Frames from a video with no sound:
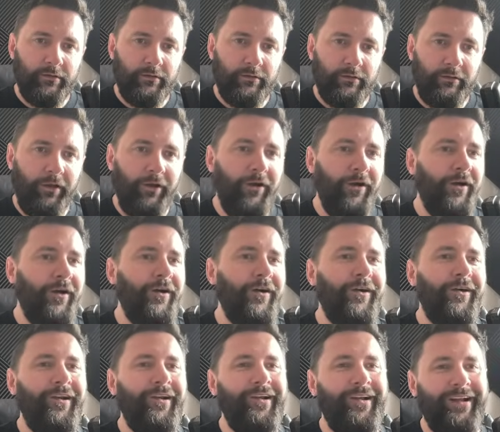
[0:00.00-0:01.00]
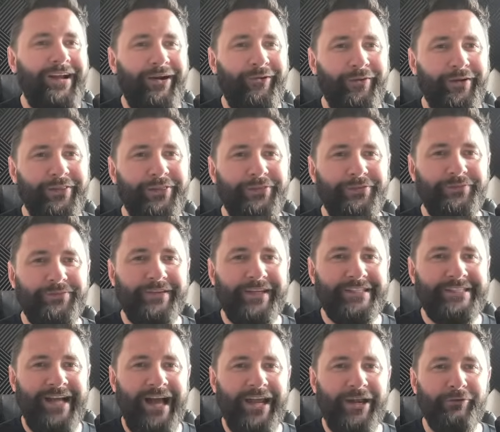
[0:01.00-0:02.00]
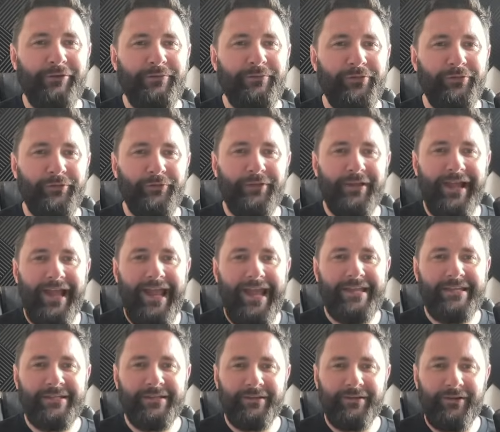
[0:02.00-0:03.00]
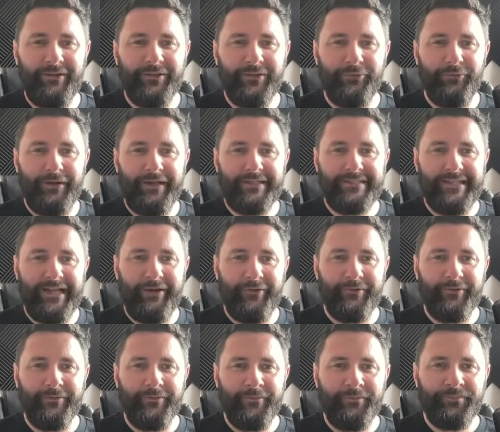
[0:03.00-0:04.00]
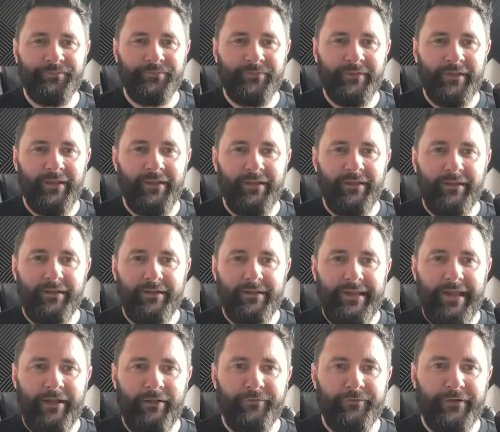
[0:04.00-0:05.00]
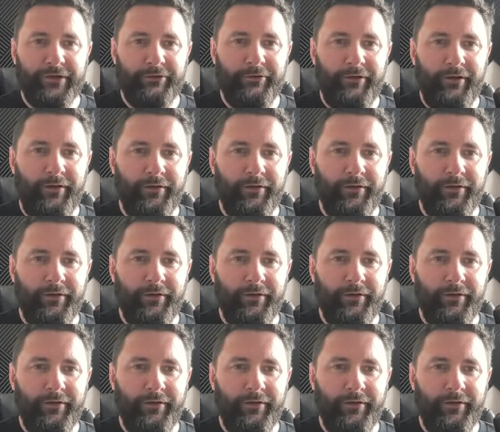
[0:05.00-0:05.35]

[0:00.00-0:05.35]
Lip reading: Oh, I want to katana him through the head on the way down. Yeah, I'll figure out how